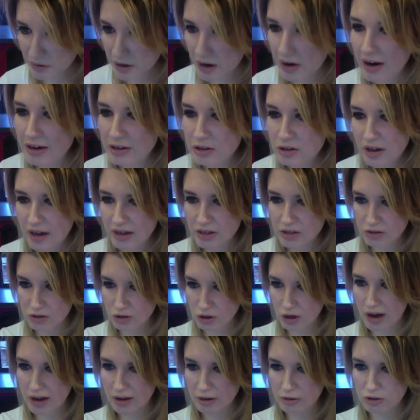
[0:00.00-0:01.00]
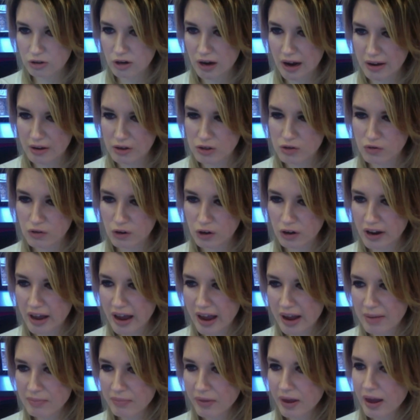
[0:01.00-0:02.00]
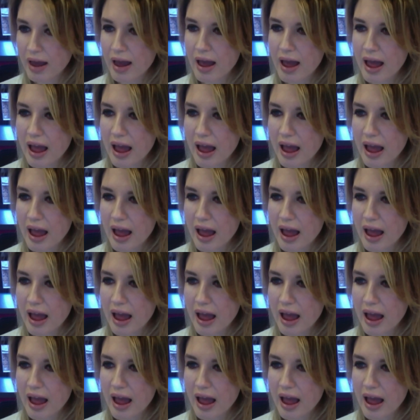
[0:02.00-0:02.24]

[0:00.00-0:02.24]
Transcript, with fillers: All right, so that's Niall's full name.